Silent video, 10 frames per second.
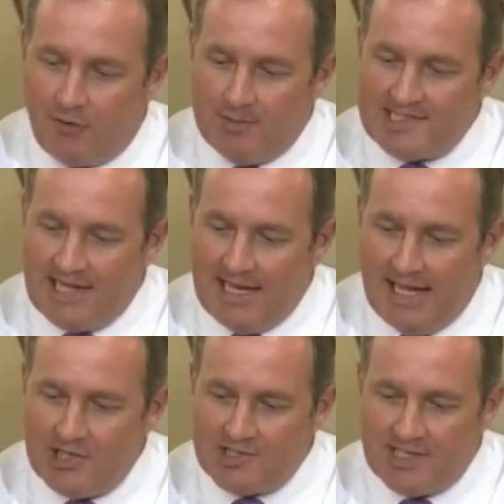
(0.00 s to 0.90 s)
from a state
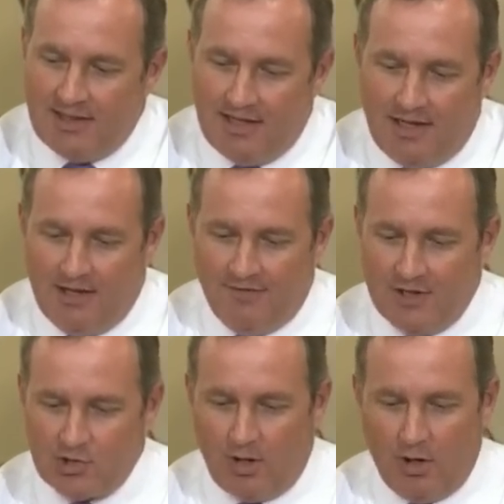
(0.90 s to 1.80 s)
agency that an
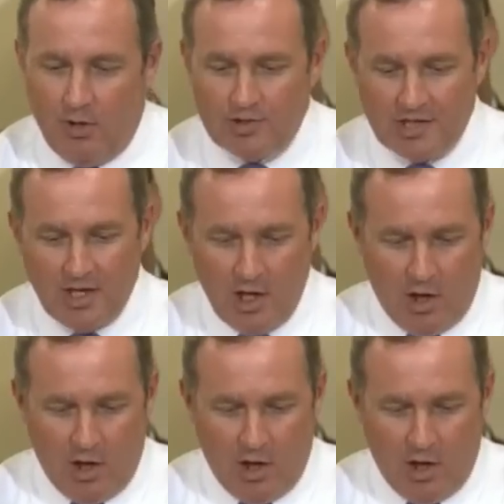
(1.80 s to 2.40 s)
individual owes